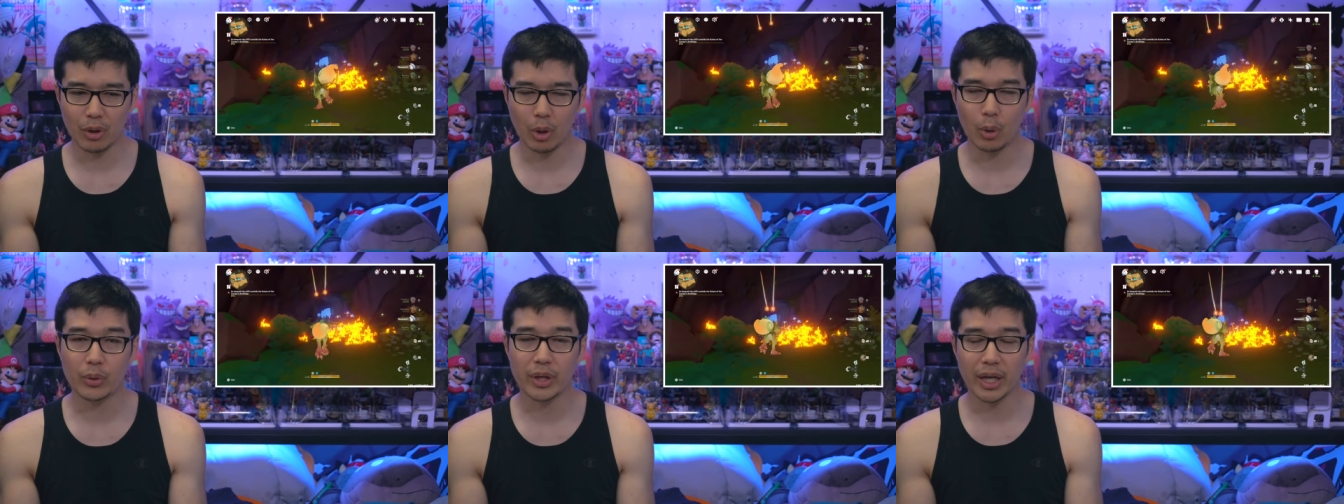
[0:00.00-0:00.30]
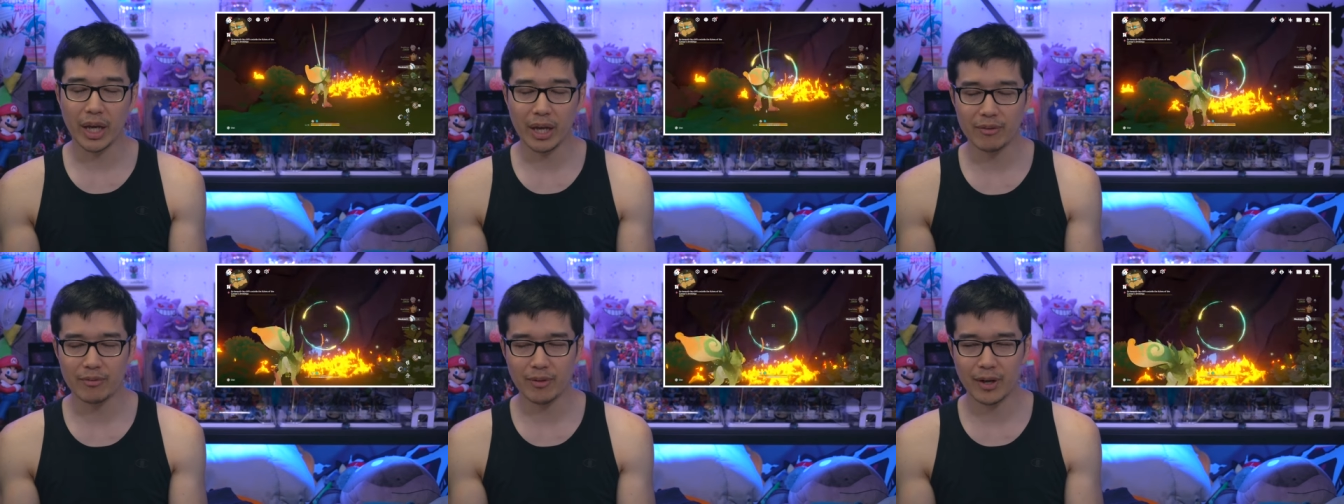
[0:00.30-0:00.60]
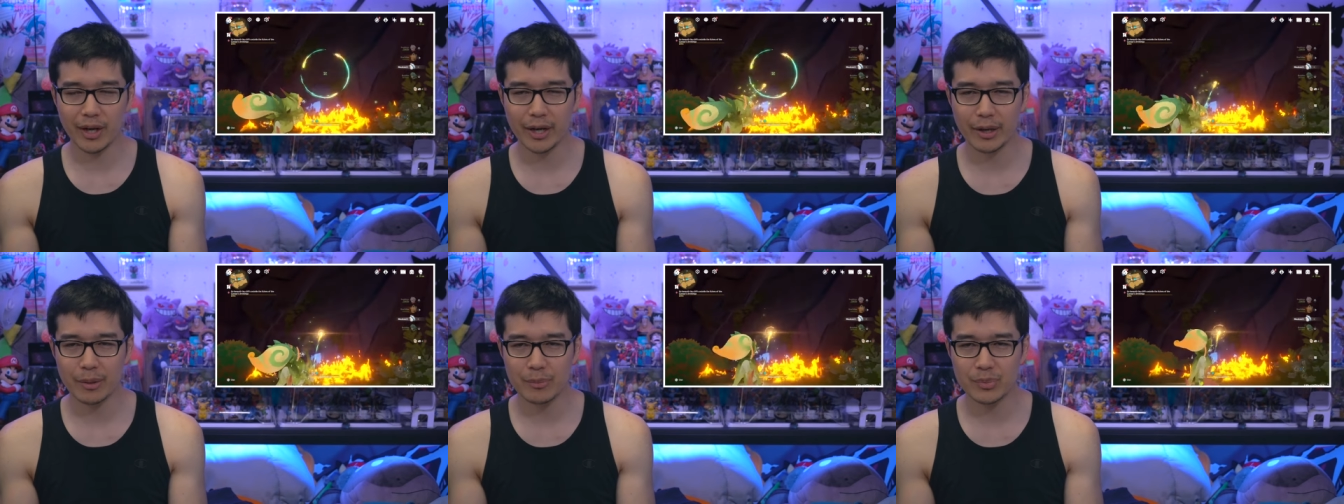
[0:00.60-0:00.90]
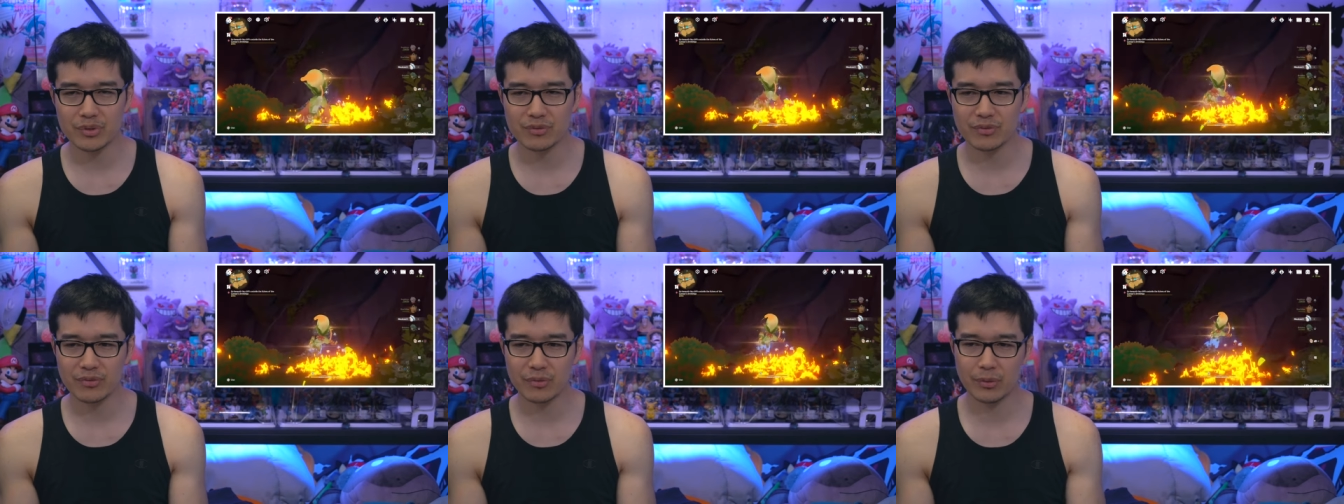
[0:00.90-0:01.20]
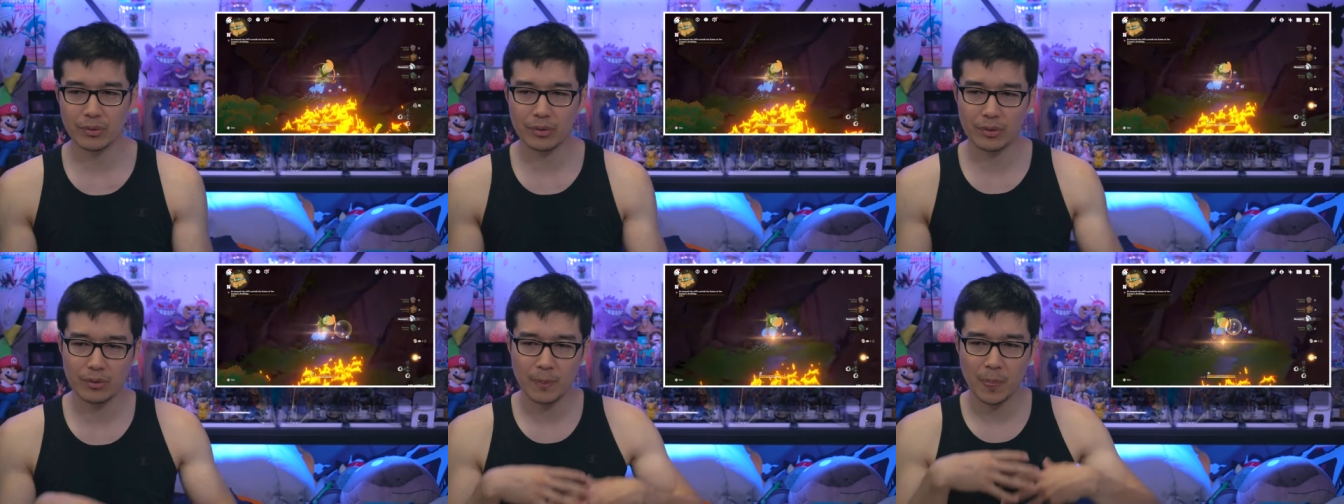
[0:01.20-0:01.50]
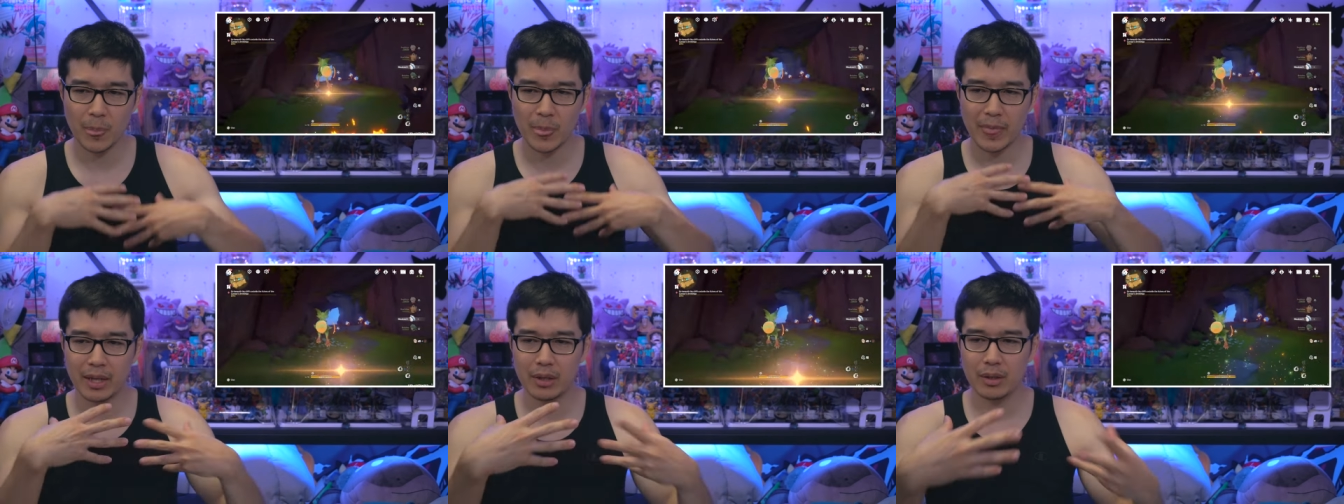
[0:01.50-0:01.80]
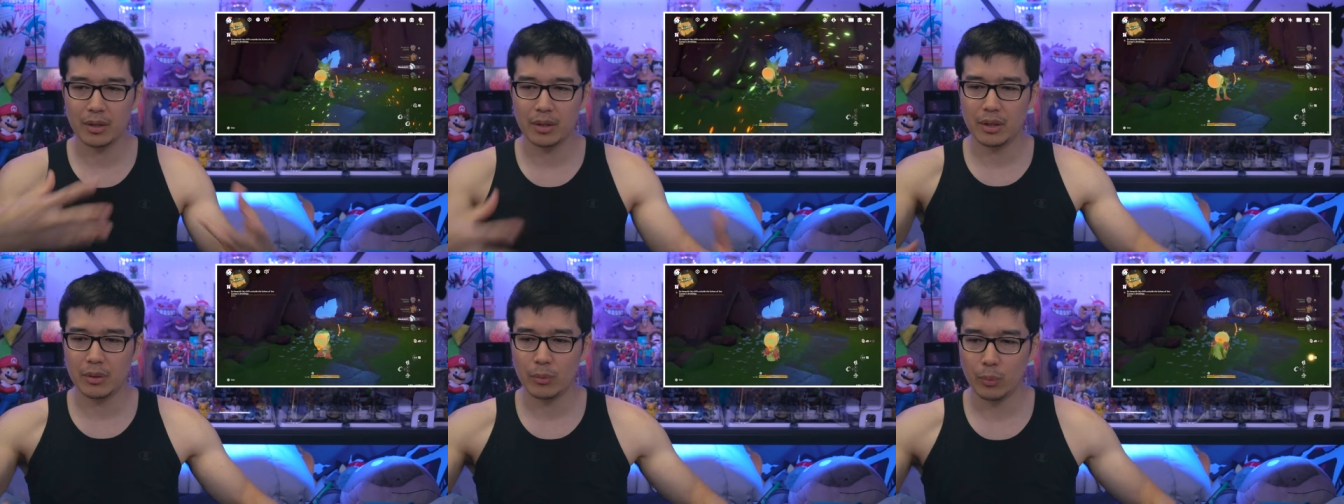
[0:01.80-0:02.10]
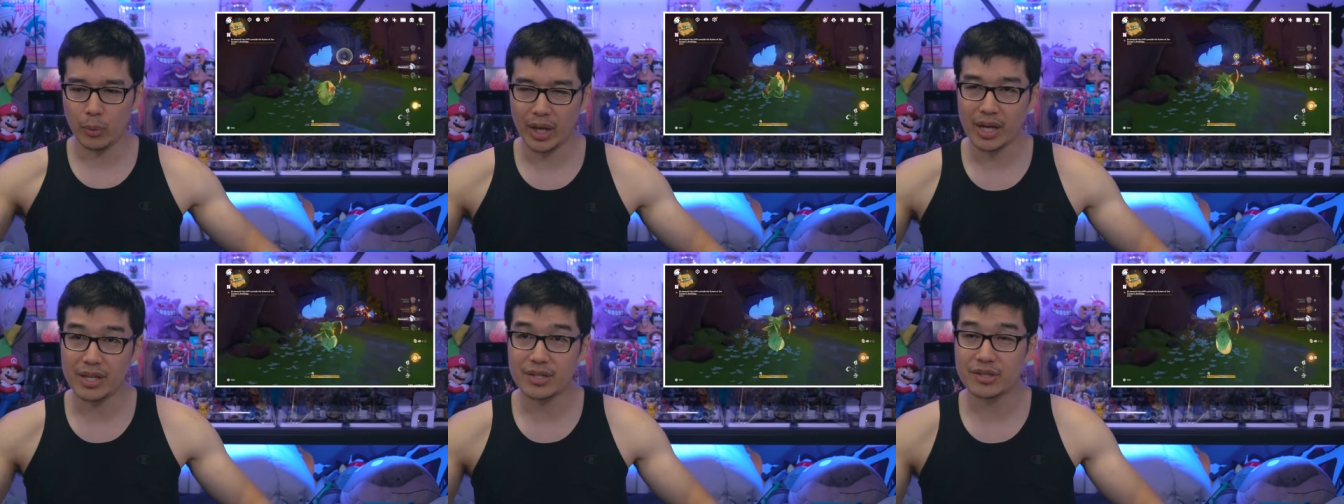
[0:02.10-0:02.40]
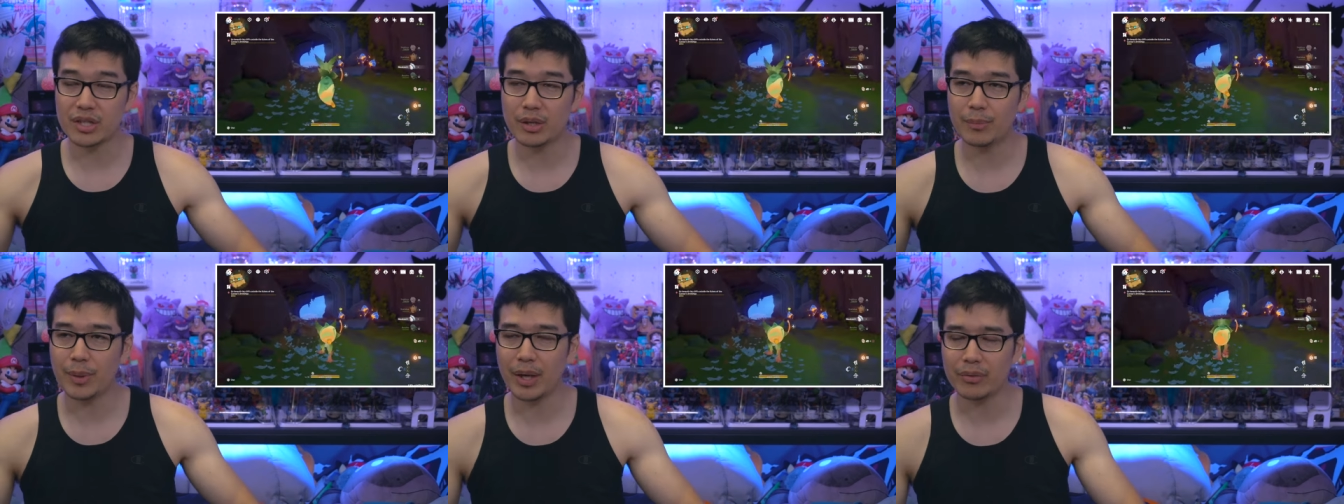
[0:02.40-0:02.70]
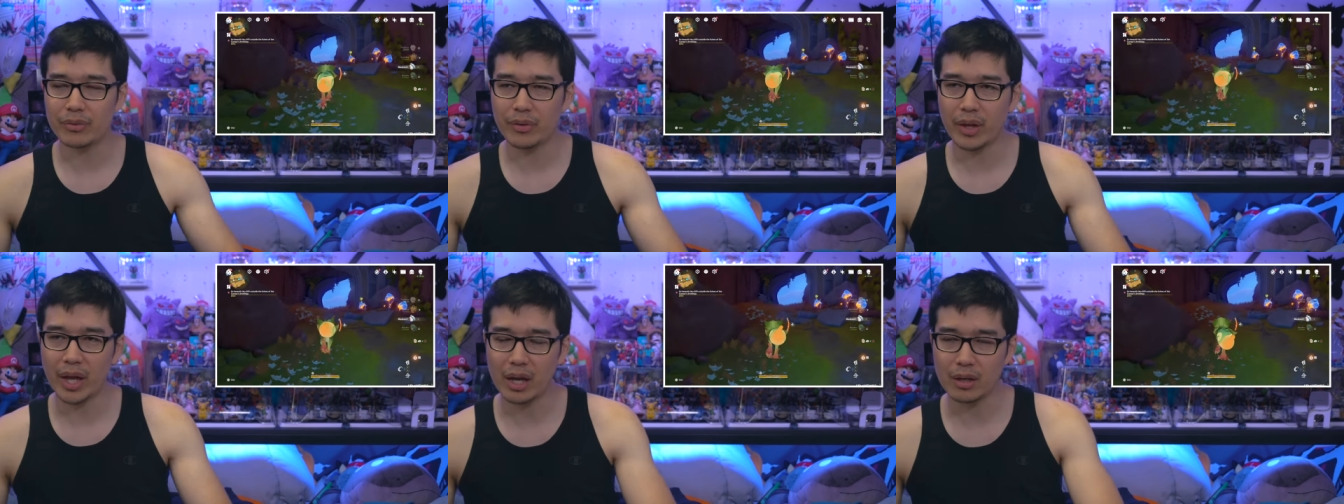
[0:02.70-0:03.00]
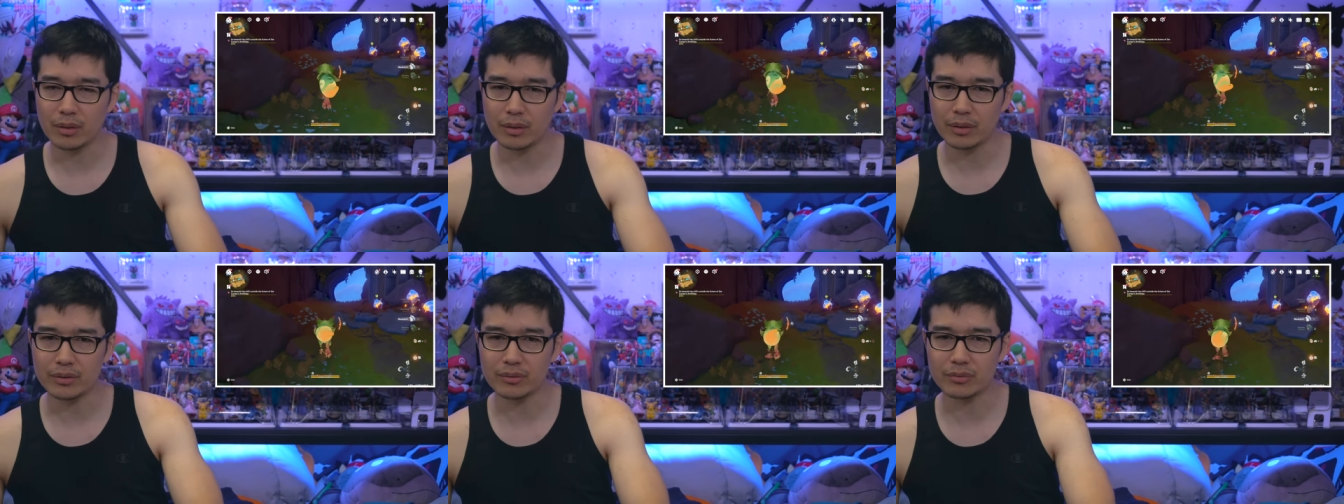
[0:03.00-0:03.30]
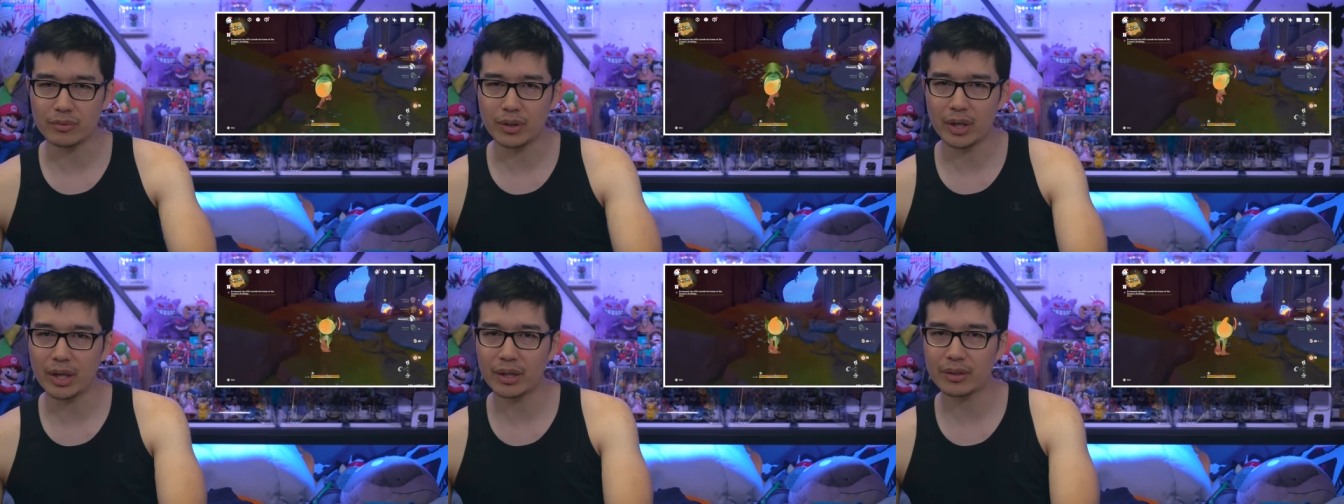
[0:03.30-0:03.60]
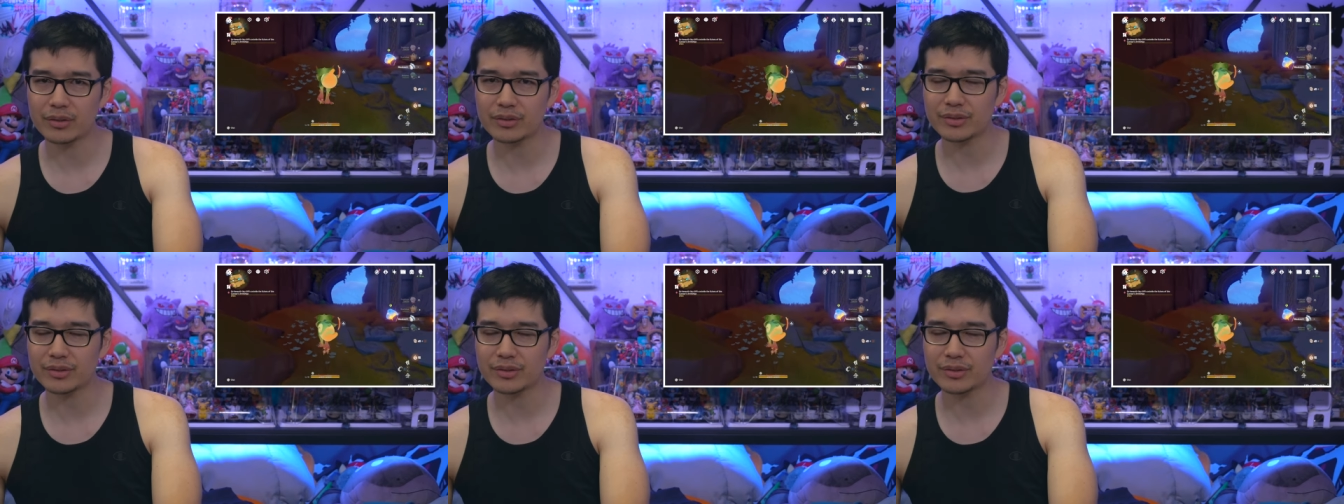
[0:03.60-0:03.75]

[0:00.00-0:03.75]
okay vibes for what I said about Natlan, right?